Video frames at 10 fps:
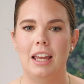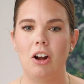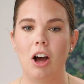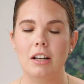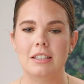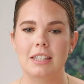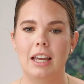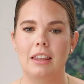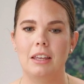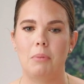And
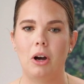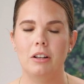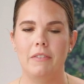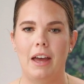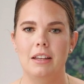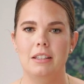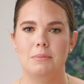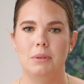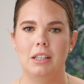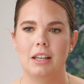honestly, I think part of that is
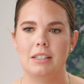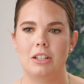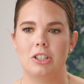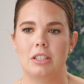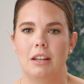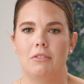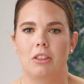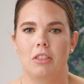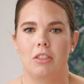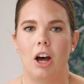because I just never
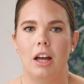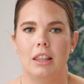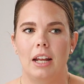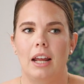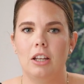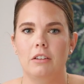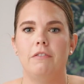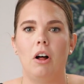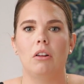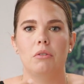thought that I could
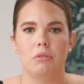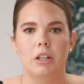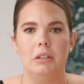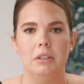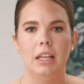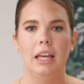follow through.